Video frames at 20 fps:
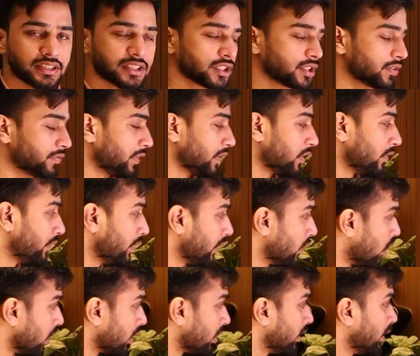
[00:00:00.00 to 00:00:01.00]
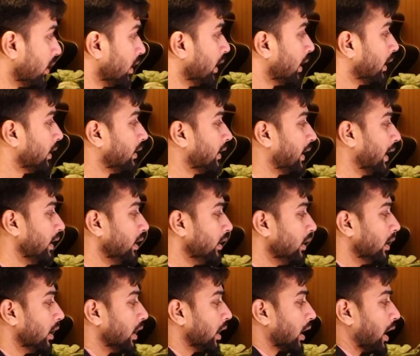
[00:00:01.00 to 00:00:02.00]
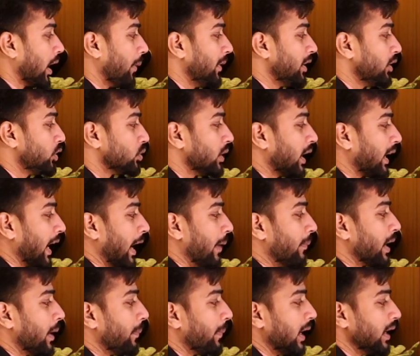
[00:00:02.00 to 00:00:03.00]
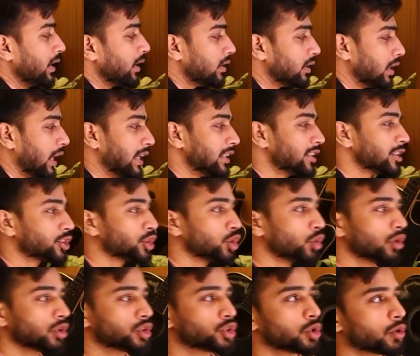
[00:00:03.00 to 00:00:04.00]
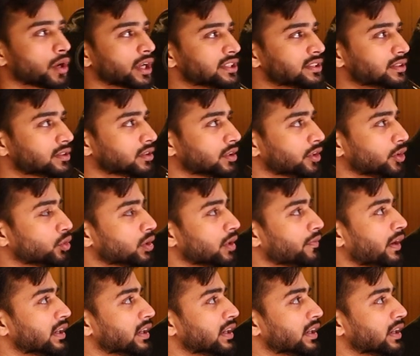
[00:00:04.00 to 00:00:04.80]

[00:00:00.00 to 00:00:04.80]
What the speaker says: inches we got. Then coming to the camera part, I'll just showcase you the